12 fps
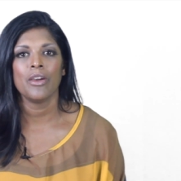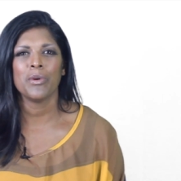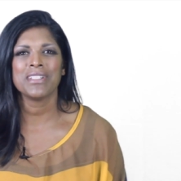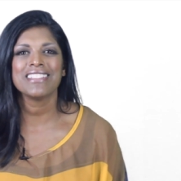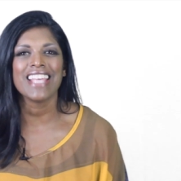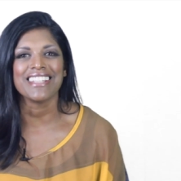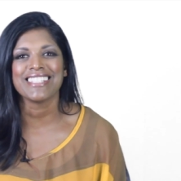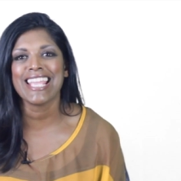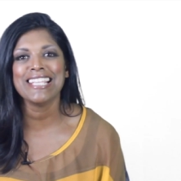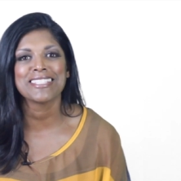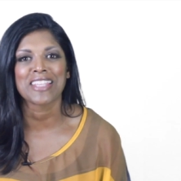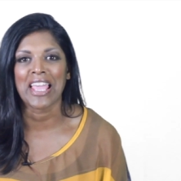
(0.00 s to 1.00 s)
What does that
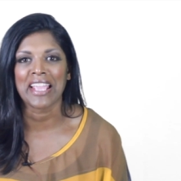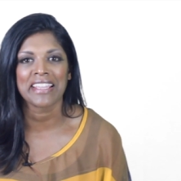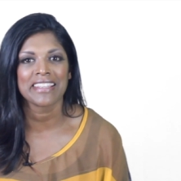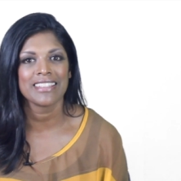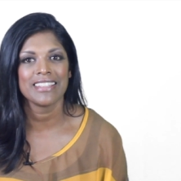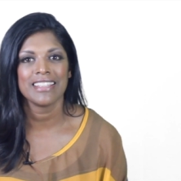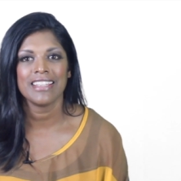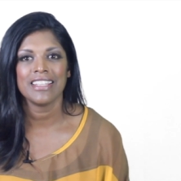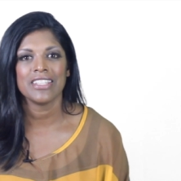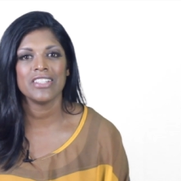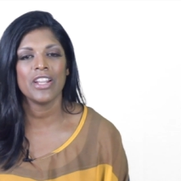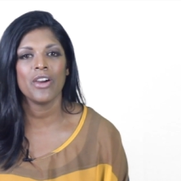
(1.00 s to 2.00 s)
taste like?
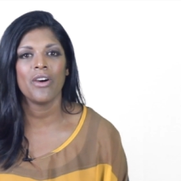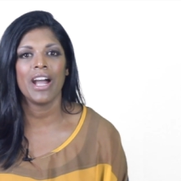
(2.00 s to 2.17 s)
You know,